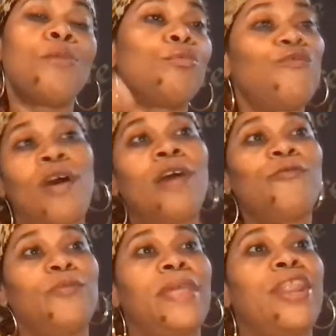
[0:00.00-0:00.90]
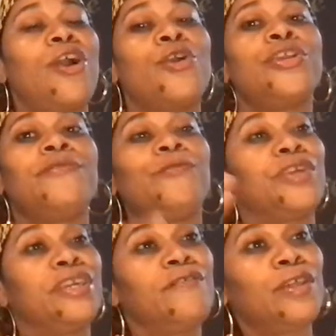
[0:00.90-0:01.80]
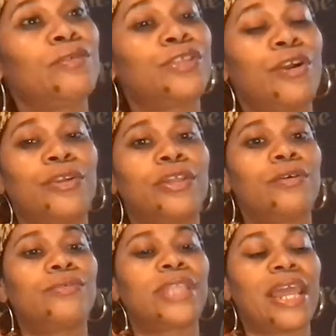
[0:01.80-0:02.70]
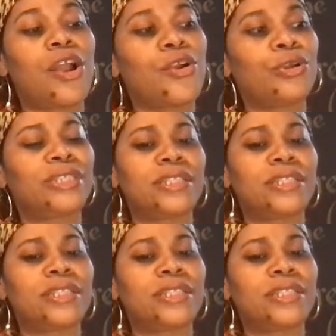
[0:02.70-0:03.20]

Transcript: move on from that hurt and forgive those hurt, though that hurt.